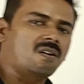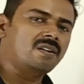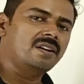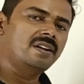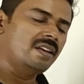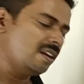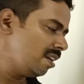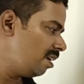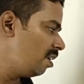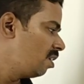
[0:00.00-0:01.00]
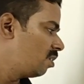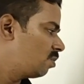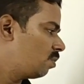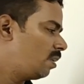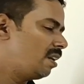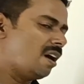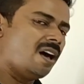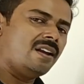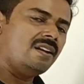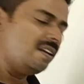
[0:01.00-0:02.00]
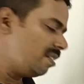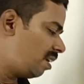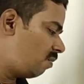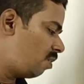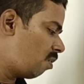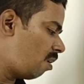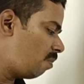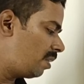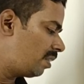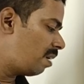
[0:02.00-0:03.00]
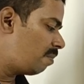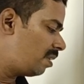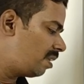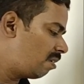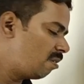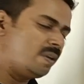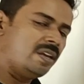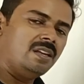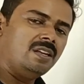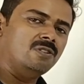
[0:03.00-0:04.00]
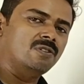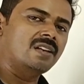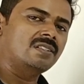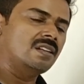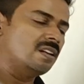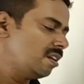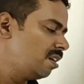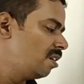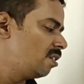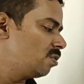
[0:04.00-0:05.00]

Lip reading: not in DNA. So in RNA there will not be thymine, there will be uracil.